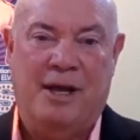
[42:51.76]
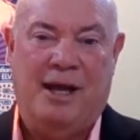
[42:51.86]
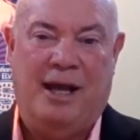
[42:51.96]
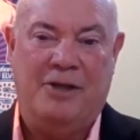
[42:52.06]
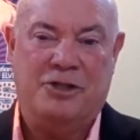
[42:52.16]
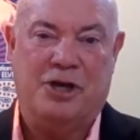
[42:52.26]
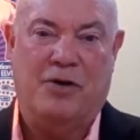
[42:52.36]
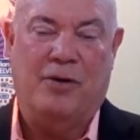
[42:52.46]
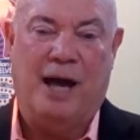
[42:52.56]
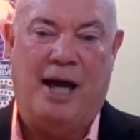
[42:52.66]
And
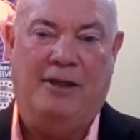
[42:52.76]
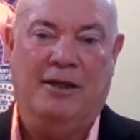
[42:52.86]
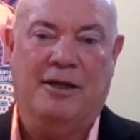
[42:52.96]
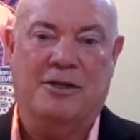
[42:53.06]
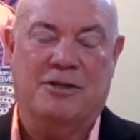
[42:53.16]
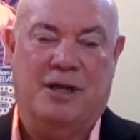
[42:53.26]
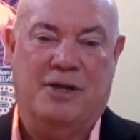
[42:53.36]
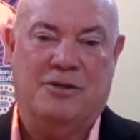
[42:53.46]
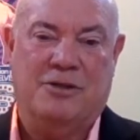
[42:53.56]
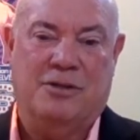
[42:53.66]
so I think it's
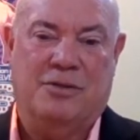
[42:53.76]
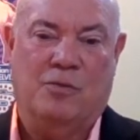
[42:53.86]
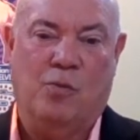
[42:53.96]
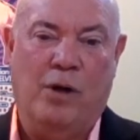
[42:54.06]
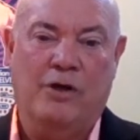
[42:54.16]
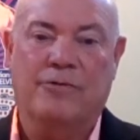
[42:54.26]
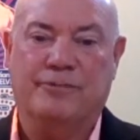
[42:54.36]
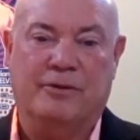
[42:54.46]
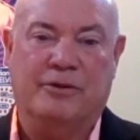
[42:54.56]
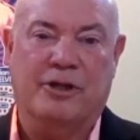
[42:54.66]
it's
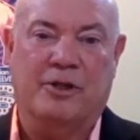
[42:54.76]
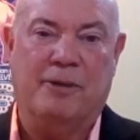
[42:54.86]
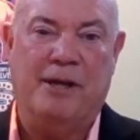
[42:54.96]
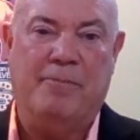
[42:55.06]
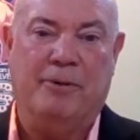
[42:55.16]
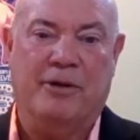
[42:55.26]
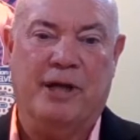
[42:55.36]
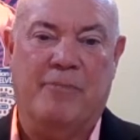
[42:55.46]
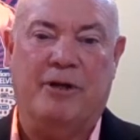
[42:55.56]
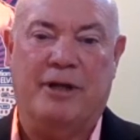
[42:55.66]
wonderful that the people are
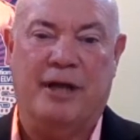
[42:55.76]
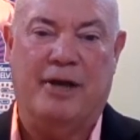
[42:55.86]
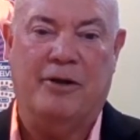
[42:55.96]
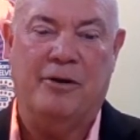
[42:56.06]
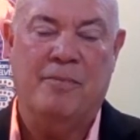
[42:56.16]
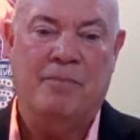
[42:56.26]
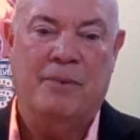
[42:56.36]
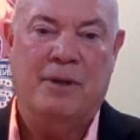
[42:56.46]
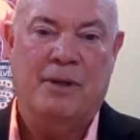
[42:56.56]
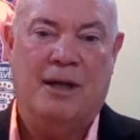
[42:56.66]
coming together,
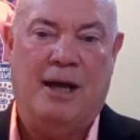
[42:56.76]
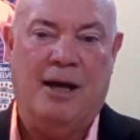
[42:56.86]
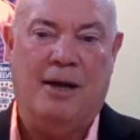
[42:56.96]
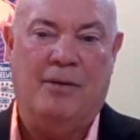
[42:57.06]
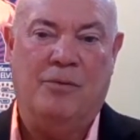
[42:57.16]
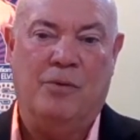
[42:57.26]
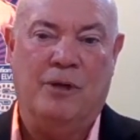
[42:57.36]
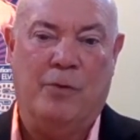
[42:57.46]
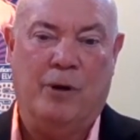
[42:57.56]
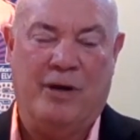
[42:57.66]
uh,
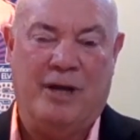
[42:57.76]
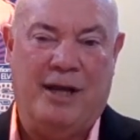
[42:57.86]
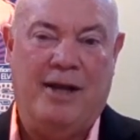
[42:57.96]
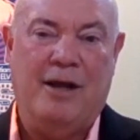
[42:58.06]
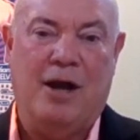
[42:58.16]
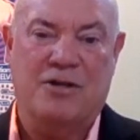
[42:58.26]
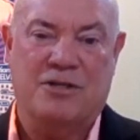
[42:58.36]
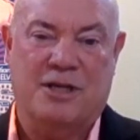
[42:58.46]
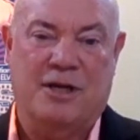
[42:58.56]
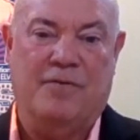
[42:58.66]
that we're getting
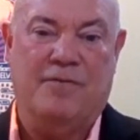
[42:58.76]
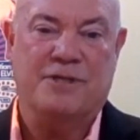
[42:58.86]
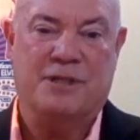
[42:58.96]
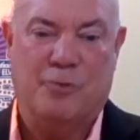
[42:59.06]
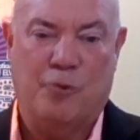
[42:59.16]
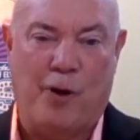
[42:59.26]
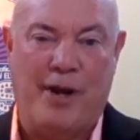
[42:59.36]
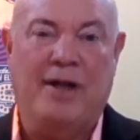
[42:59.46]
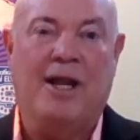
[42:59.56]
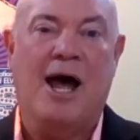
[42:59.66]
ourselves
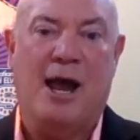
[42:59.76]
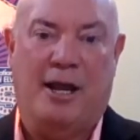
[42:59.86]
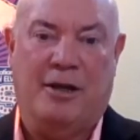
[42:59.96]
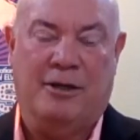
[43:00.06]
realigned.